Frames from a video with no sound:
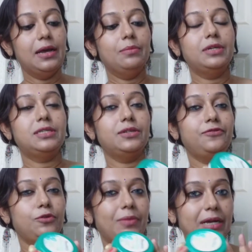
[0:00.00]
But if
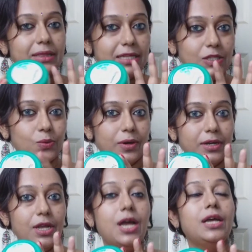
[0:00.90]
you buy this
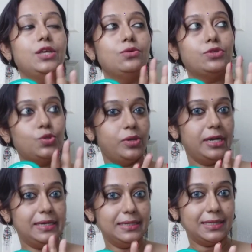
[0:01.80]
one, you do get
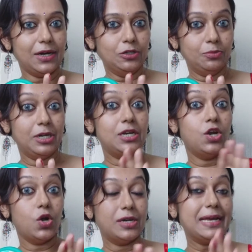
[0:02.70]
discount, but
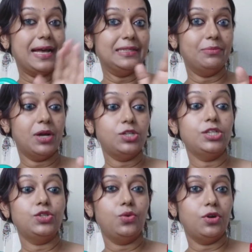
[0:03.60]
not as much
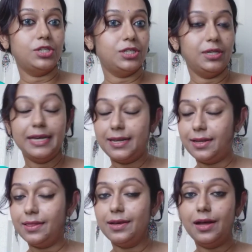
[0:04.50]
as you get it
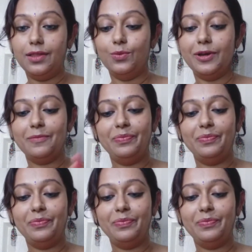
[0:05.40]
in the other one.